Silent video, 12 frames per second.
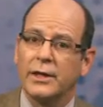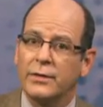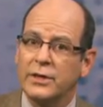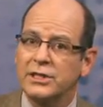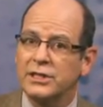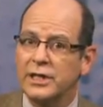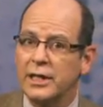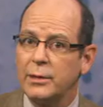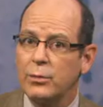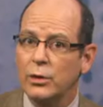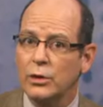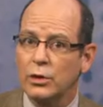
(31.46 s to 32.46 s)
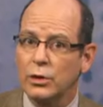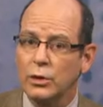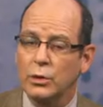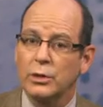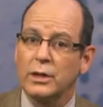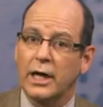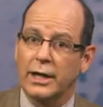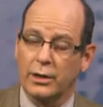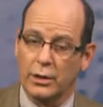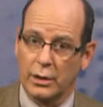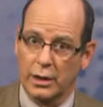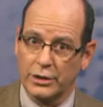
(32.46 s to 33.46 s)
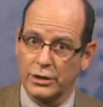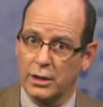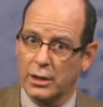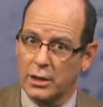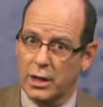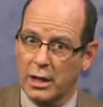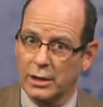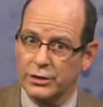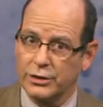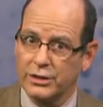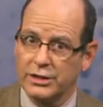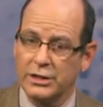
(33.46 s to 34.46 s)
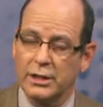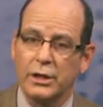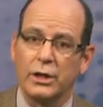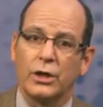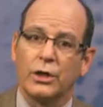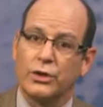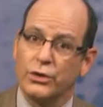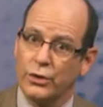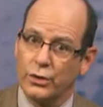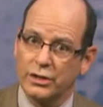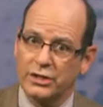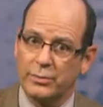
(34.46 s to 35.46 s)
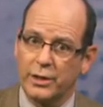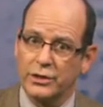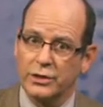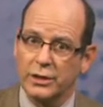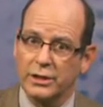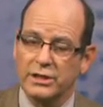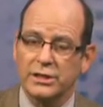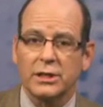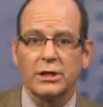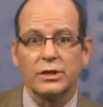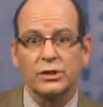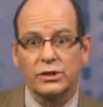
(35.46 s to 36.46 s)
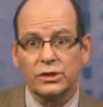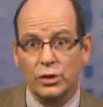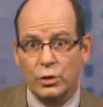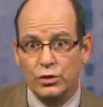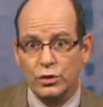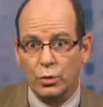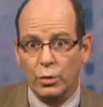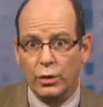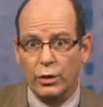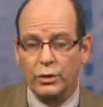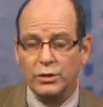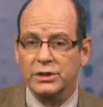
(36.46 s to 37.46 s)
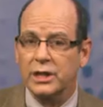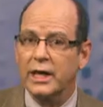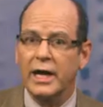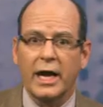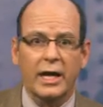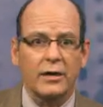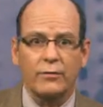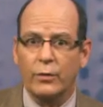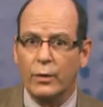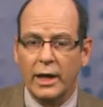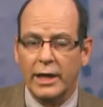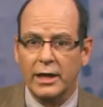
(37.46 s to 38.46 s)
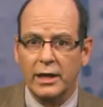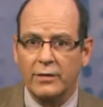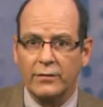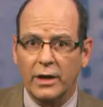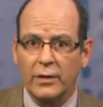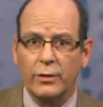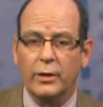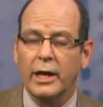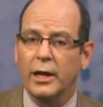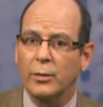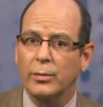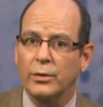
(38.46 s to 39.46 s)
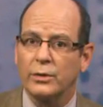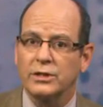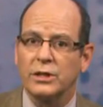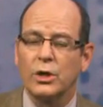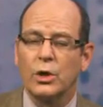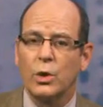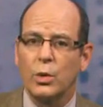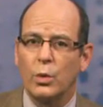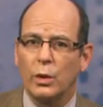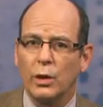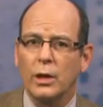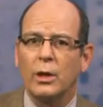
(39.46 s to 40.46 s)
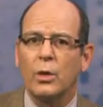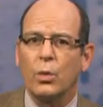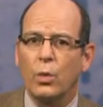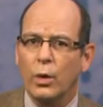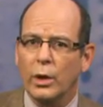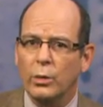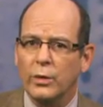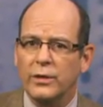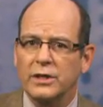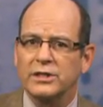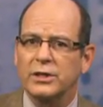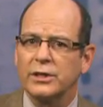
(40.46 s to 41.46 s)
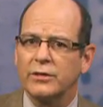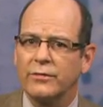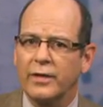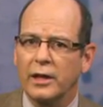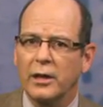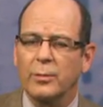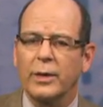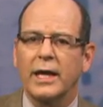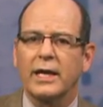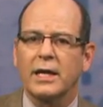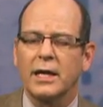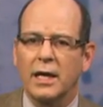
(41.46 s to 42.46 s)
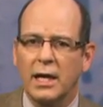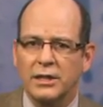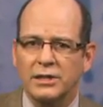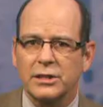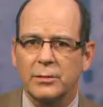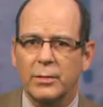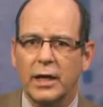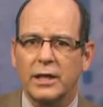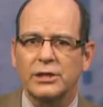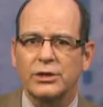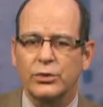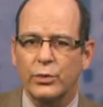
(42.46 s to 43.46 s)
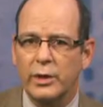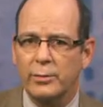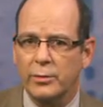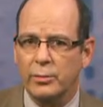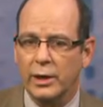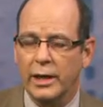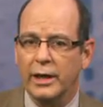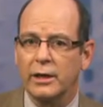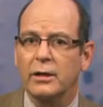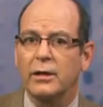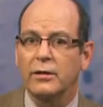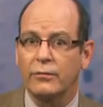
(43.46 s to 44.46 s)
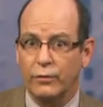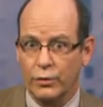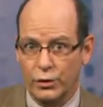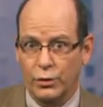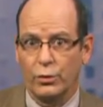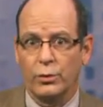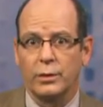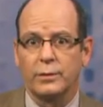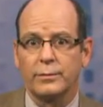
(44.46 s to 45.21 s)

This team will include gynecologic oncologists, nurse specialists, social workers, and a variety of other helpers who will work with us to develop a customized treatment plan for you.